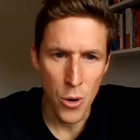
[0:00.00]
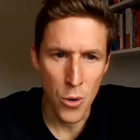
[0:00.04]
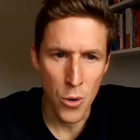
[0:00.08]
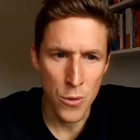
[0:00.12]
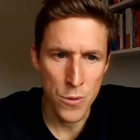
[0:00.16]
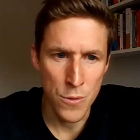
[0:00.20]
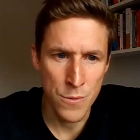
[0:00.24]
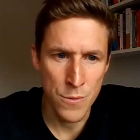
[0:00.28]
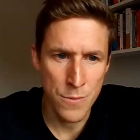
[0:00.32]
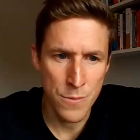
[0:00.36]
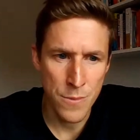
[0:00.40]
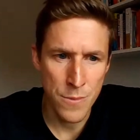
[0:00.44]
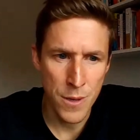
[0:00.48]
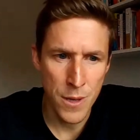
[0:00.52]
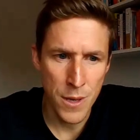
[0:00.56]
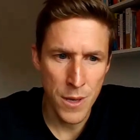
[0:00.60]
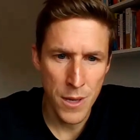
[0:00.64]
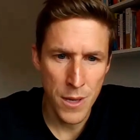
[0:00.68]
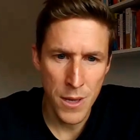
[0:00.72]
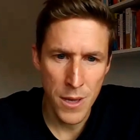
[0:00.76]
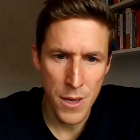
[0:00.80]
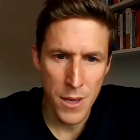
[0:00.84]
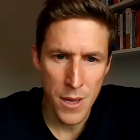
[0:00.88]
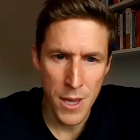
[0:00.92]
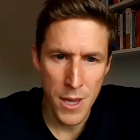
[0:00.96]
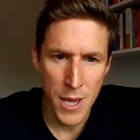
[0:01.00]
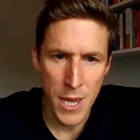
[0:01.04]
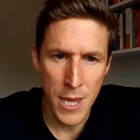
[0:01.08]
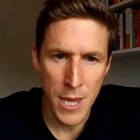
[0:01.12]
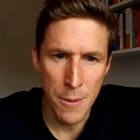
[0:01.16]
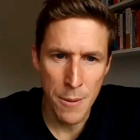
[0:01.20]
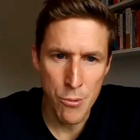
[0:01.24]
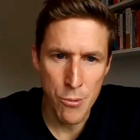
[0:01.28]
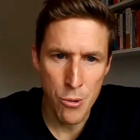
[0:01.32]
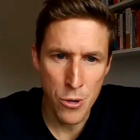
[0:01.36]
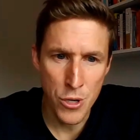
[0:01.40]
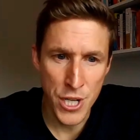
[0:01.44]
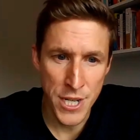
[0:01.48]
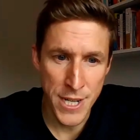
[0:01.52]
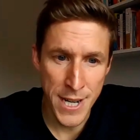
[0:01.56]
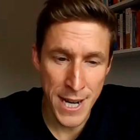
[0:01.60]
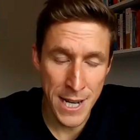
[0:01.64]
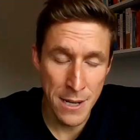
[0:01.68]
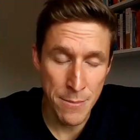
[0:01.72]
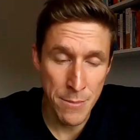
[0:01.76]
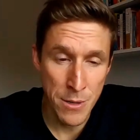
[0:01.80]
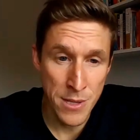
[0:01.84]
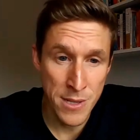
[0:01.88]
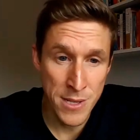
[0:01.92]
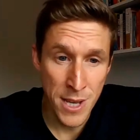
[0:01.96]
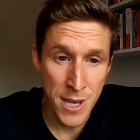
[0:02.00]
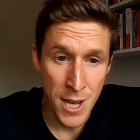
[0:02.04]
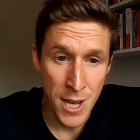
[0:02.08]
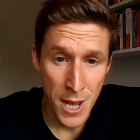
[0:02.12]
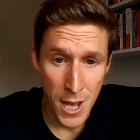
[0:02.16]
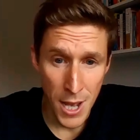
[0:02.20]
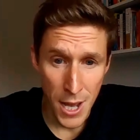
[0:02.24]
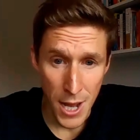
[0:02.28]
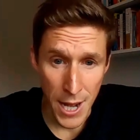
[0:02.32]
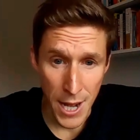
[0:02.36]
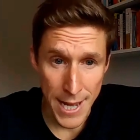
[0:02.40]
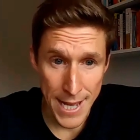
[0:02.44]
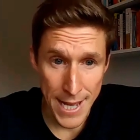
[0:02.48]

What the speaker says: on key project elements.